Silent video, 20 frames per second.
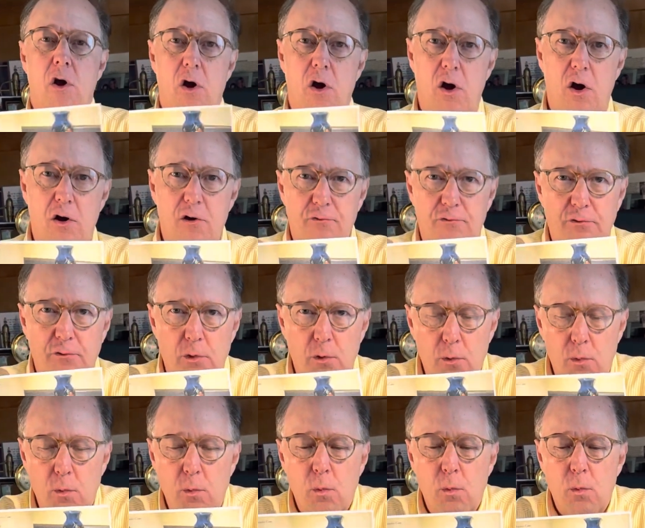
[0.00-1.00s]
of
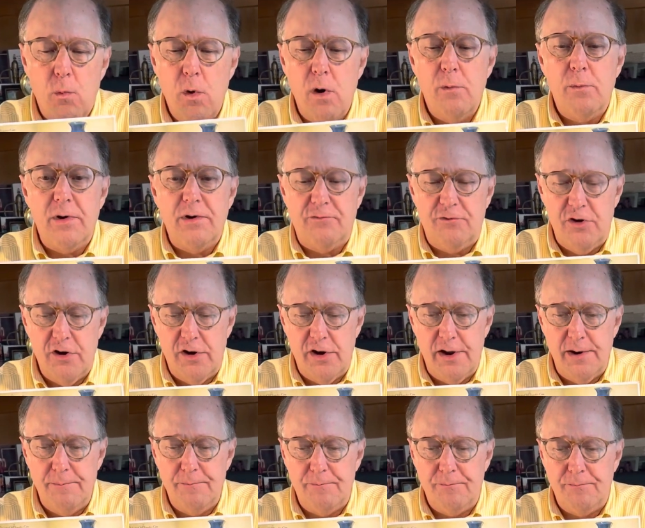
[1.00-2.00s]
what we've
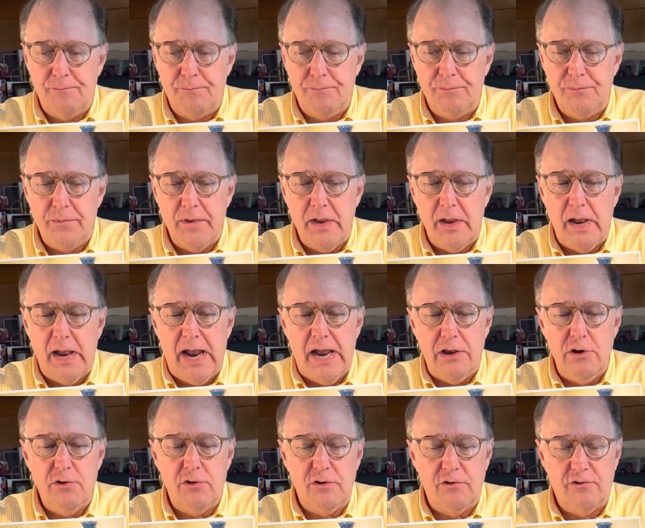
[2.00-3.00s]
done, and
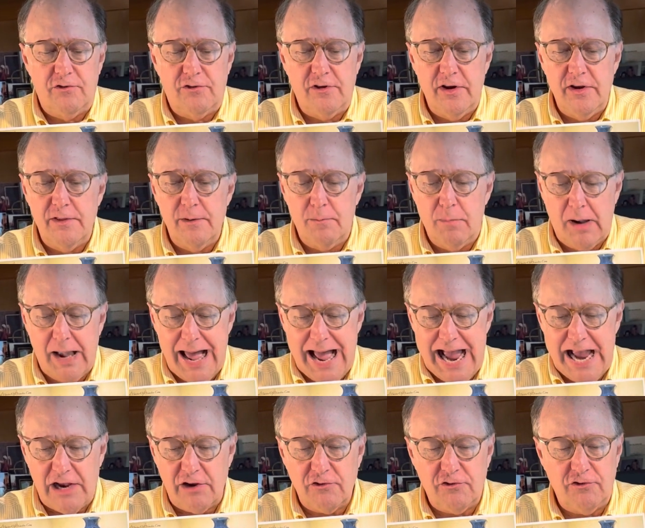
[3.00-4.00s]
you can see the
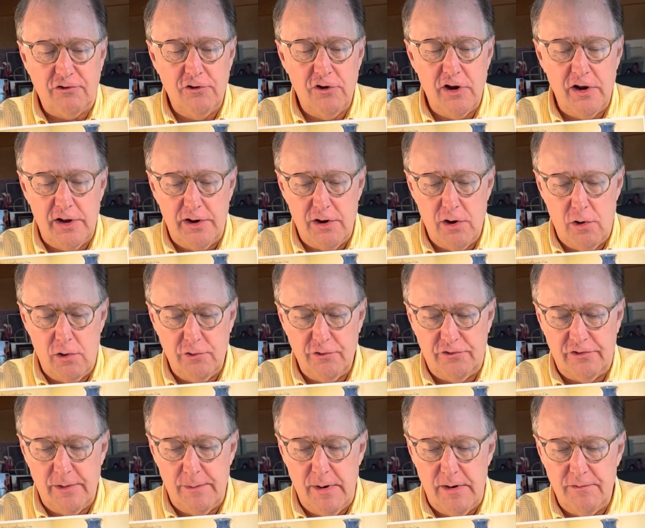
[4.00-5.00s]
black soot on
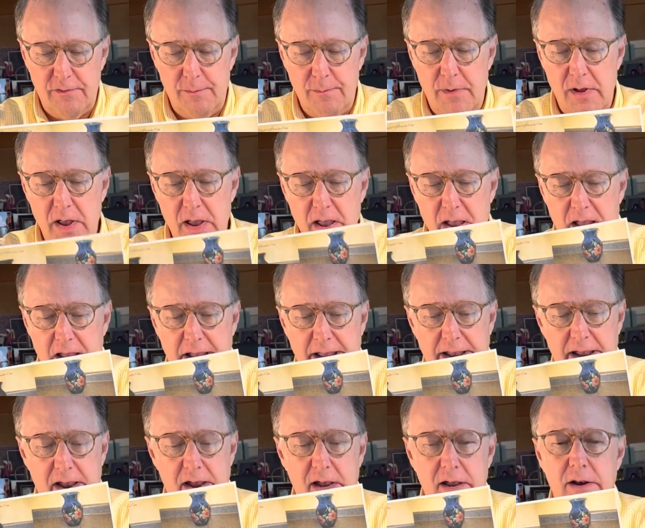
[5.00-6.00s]
some of them,
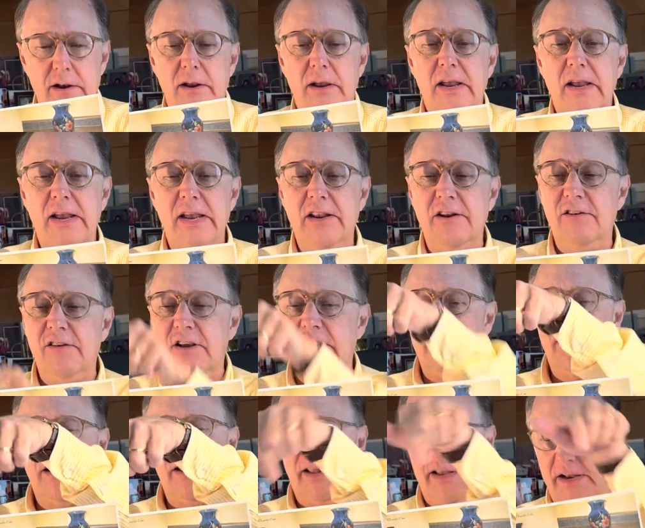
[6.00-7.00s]
and it did
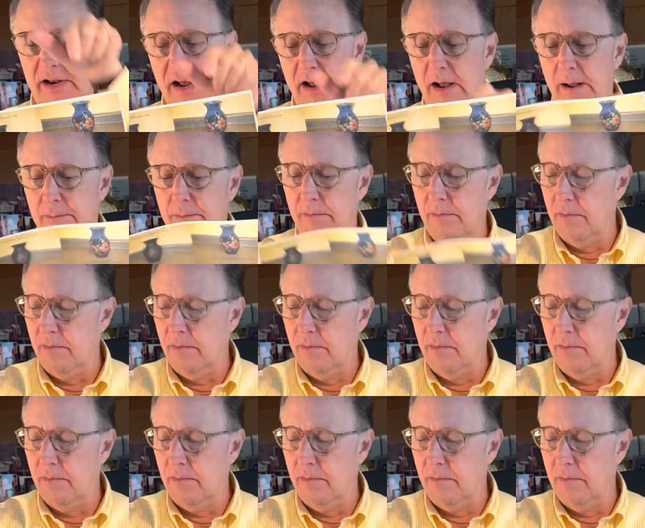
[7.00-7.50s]
clean up.